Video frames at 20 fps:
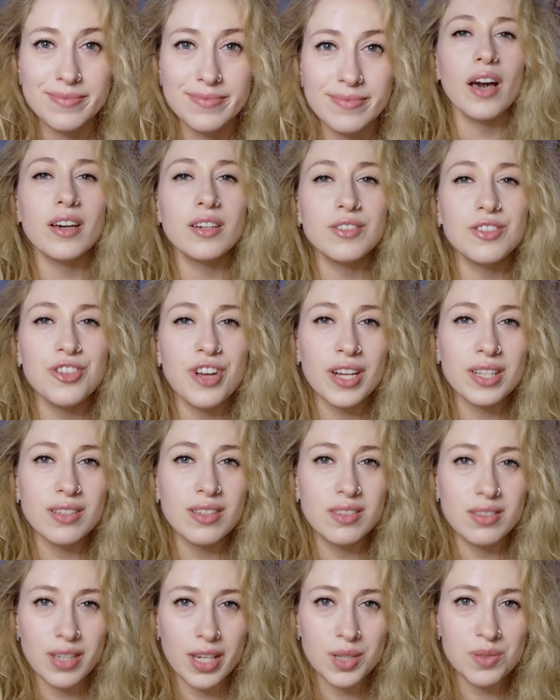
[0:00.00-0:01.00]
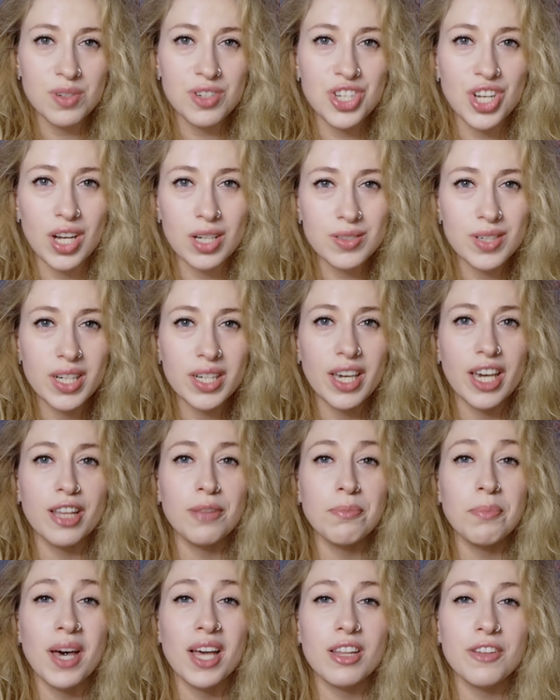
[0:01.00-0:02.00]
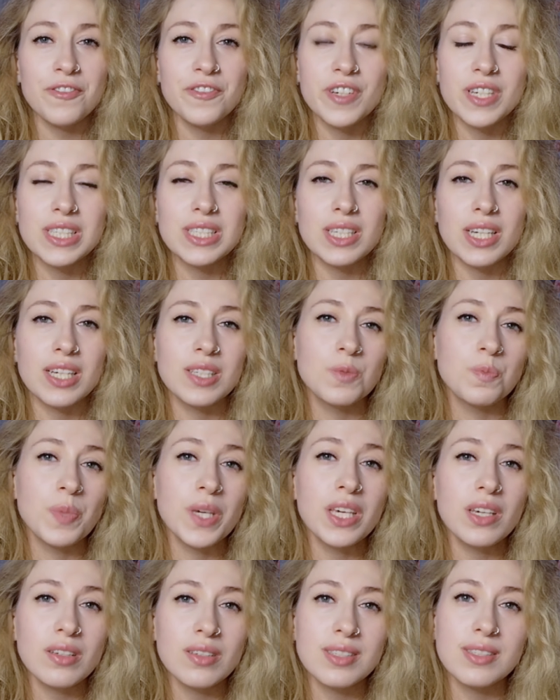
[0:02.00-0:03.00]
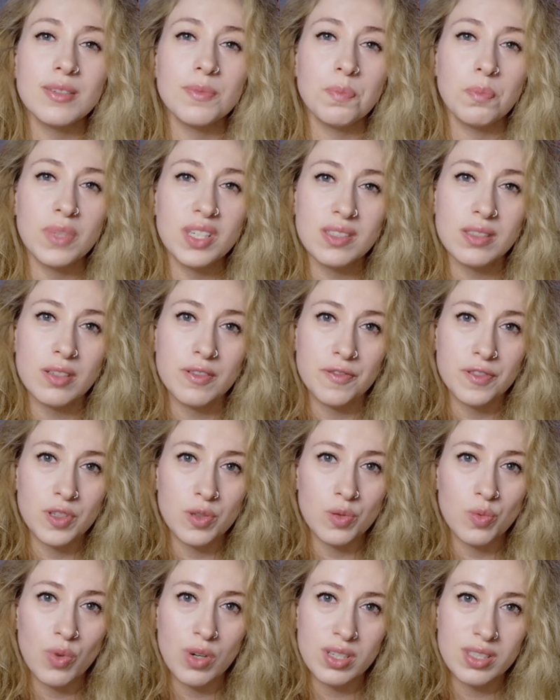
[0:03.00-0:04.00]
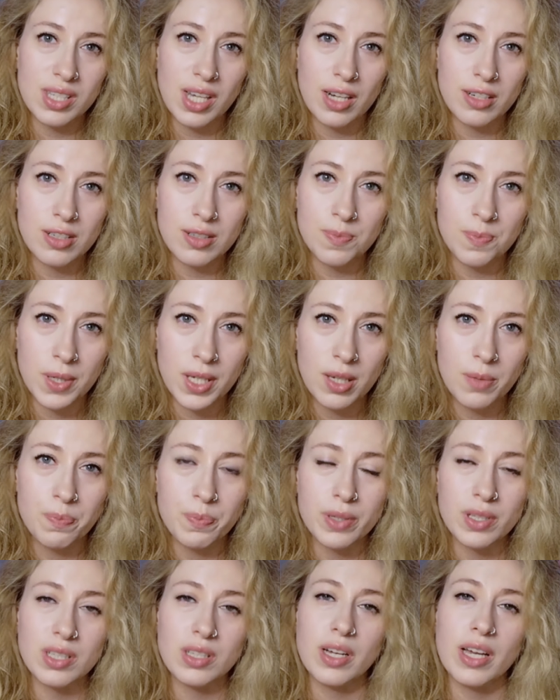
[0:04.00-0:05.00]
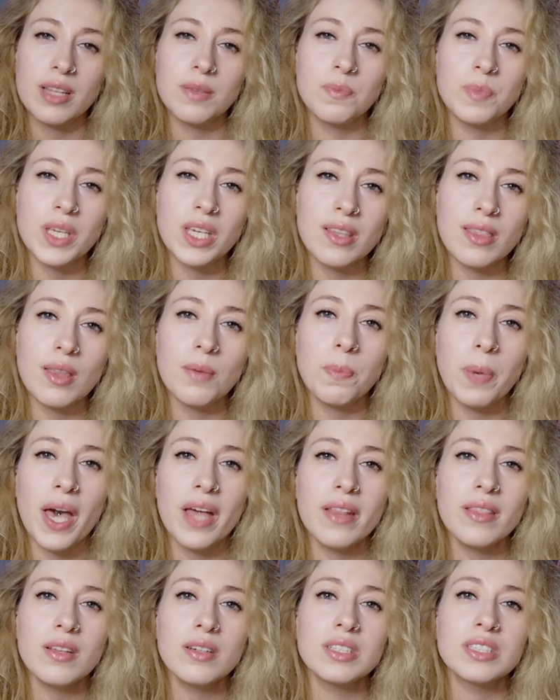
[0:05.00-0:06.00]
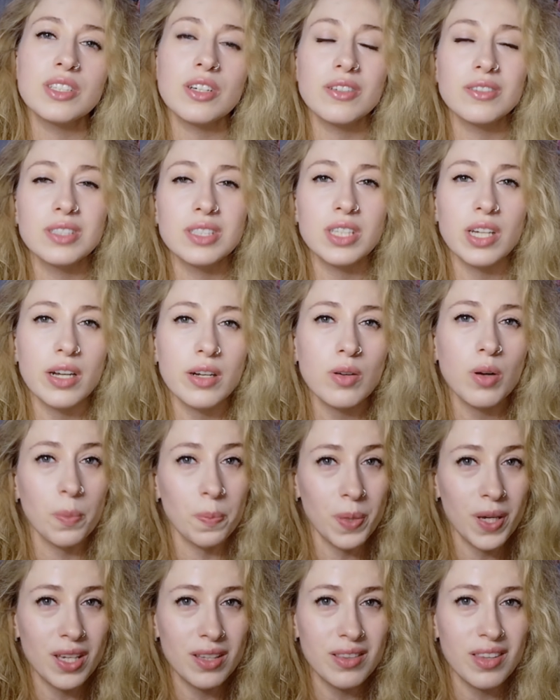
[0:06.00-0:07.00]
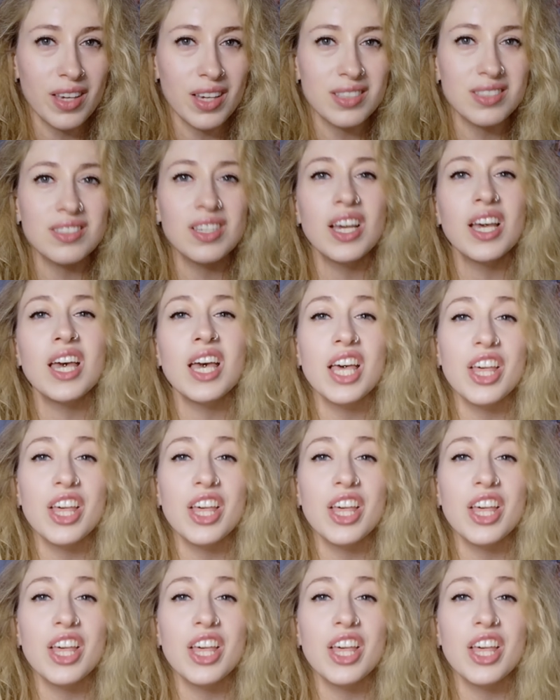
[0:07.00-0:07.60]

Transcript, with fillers: A contracted sacral chakra can manifest as being submissive towards other people and being dependent on their opinion,